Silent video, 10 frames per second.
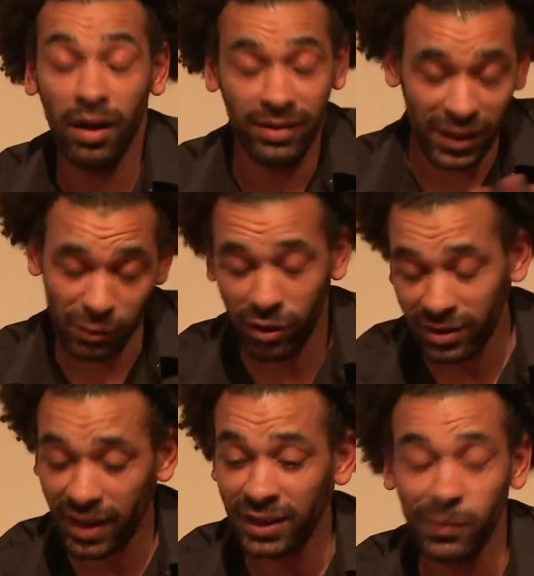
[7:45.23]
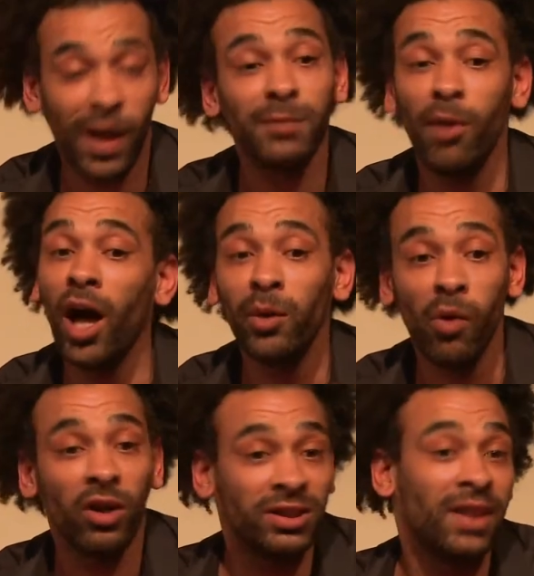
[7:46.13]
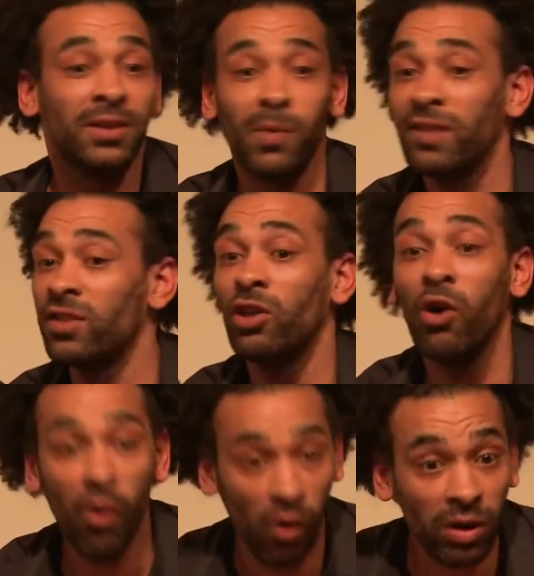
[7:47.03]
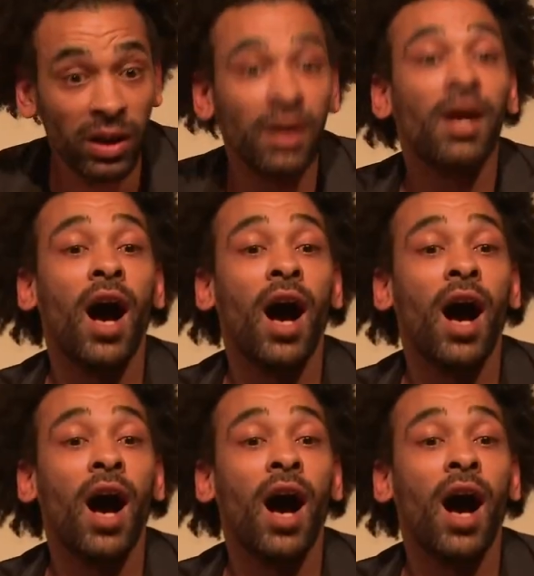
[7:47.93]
Yes, we're at Sad as but I watch Sad as like a hawk